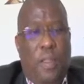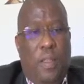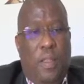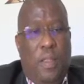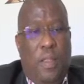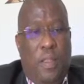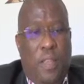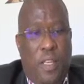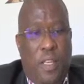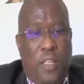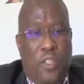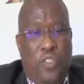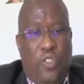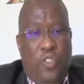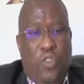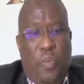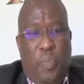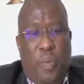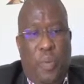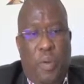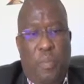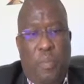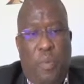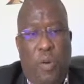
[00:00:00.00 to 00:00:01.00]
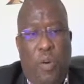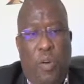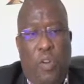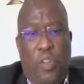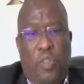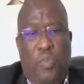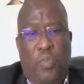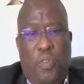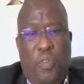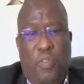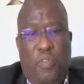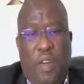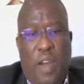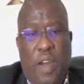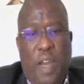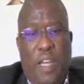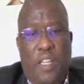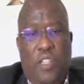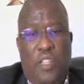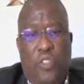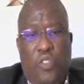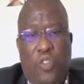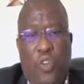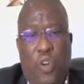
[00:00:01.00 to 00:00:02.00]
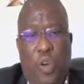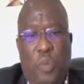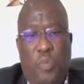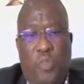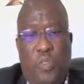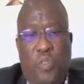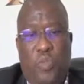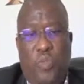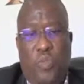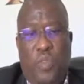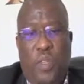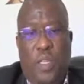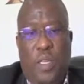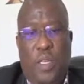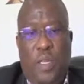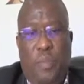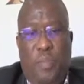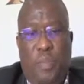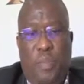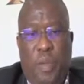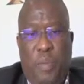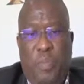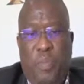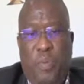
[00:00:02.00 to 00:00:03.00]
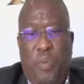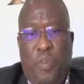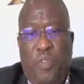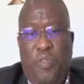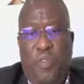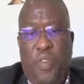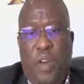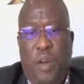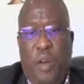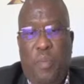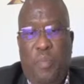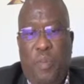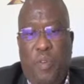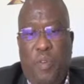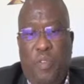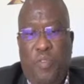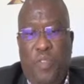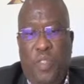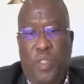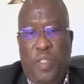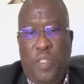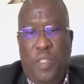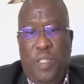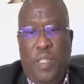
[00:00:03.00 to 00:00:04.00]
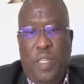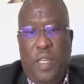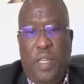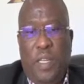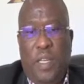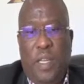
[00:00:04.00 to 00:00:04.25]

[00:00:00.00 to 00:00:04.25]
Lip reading: These shopping malls provide jobs to the people of our province